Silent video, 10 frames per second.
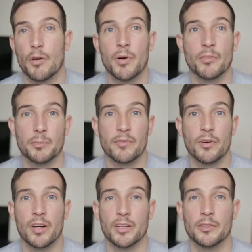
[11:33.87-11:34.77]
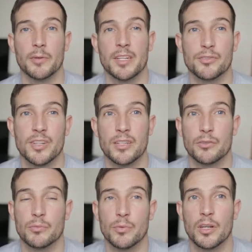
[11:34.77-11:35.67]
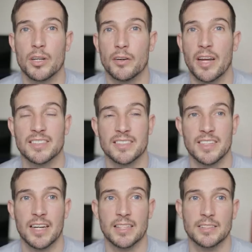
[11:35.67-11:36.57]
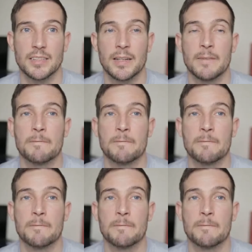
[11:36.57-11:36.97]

months before I could do any strenuous work or exercise.